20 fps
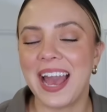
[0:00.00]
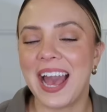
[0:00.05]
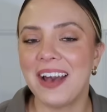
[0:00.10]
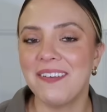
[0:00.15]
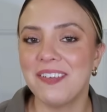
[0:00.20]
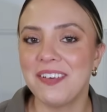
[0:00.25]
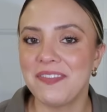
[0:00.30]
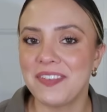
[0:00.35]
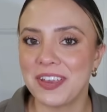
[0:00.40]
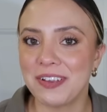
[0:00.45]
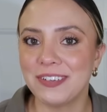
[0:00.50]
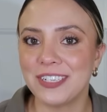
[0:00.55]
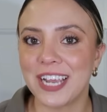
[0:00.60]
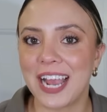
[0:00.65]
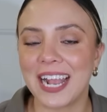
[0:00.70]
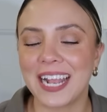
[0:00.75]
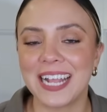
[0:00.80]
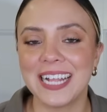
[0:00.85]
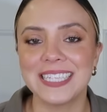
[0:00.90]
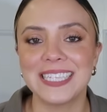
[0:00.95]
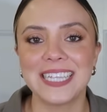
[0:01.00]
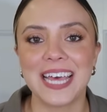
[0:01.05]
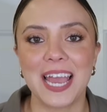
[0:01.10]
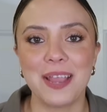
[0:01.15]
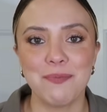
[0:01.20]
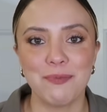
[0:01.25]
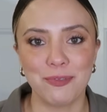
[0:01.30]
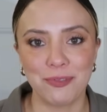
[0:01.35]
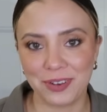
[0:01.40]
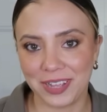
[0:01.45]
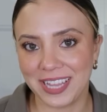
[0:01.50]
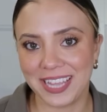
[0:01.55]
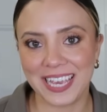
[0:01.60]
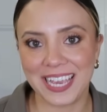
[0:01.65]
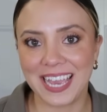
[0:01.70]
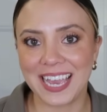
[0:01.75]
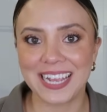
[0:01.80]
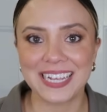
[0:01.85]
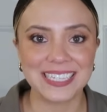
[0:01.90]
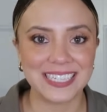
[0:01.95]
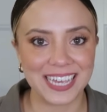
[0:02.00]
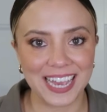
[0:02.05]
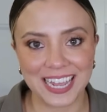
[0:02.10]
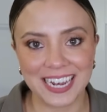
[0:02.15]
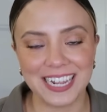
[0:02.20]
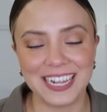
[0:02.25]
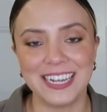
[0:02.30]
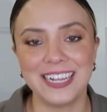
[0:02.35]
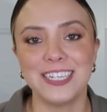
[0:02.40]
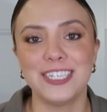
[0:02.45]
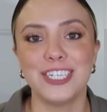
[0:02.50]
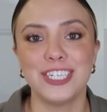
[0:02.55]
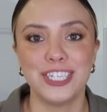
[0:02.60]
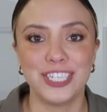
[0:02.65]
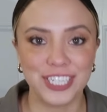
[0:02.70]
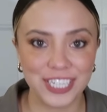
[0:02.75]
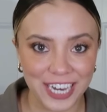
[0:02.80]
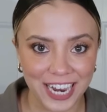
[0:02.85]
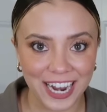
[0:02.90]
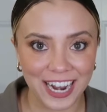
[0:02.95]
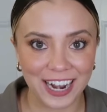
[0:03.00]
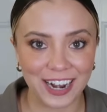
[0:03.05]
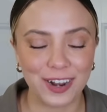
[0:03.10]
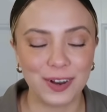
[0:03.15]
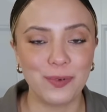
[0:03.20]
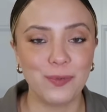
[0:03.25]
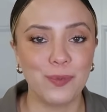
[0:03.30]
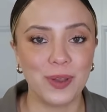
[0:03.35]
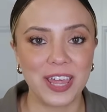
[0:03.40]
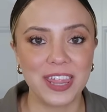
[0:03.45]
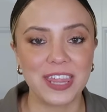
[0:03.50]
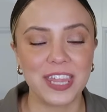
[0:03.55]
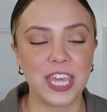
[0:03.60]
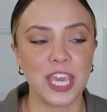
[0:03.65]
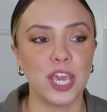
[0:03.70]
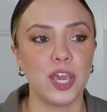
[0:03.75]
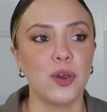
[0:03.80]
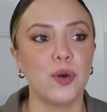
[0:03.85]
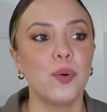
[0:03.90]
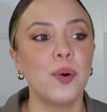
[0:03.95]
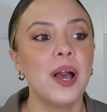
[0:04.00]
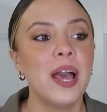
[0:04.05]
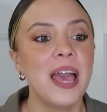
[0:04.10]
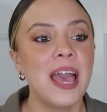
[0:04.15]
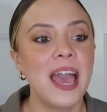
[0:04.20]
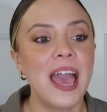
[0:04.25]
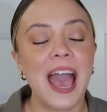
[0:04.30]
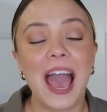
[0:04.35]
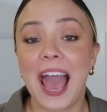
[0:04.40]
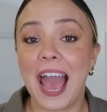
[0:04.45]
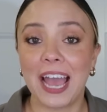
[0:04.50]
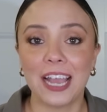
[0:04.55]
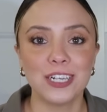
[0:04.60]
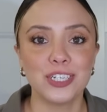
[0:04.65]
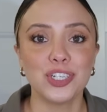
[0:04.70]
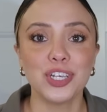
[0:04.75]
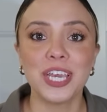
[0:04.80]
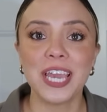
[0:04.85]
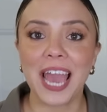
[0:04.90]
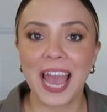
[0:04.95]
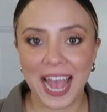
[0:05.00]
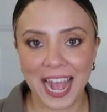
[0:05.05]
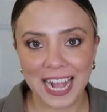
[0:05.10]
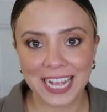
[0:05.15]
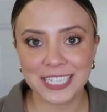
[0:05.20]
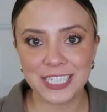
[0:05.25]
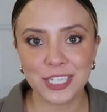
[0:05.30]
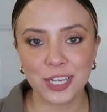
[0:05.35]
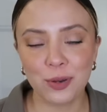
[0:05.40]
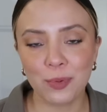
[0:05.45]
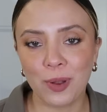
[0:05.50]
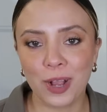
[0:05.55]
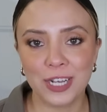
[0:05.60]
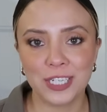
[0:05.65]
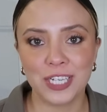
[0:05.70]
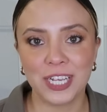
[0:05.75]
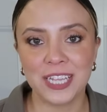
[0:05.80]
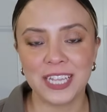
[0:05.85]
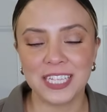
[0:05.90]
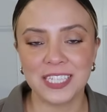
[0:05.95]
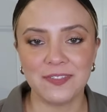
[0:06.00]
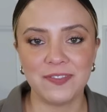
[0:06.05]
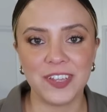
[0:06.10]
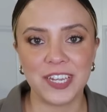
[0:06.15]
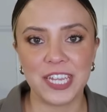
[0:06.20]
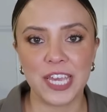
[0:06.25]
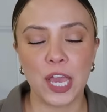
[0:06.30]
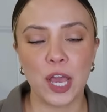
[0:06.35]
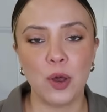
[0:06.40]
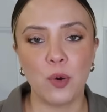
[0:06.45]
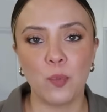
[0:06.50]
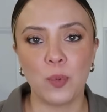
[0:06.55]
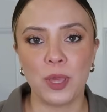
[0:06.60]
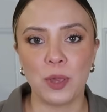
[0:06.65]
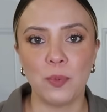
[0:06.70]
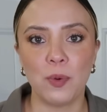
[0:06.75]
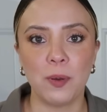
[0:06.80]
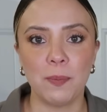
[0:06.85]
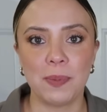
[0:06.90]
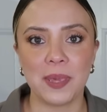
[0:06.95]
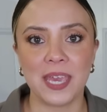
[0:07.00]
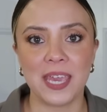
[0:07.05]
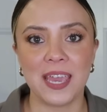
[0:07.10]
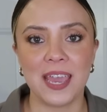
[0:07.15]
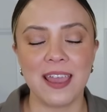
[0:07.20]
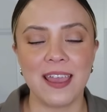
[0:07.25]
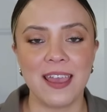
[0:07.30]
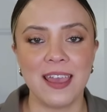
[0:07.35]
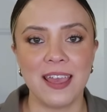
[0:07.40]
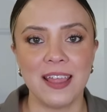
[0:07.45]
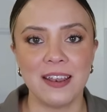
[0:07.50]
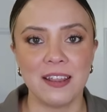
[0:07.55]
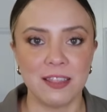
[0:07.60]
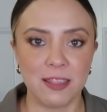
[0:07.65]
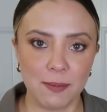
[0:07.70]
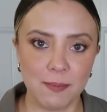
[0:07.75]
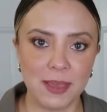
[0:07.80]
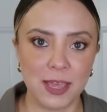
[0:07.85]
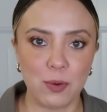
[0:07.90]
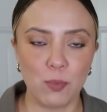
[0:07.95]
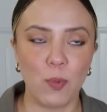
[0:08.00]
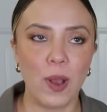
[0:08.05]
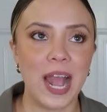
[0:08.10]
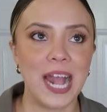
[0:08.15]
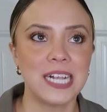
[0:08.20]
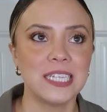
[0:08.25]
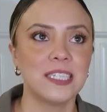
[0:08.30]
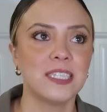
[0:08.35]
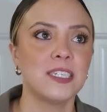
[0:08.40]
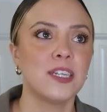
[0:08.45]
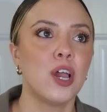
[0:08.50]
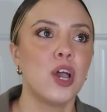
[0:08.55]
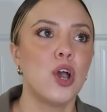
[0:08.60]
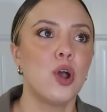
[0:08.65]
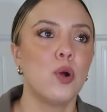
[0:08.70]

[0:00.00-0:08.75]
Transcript: I have a few jackets that I'm really excited to share with you. Actually, as you're watching this video, we will be in the Midwest.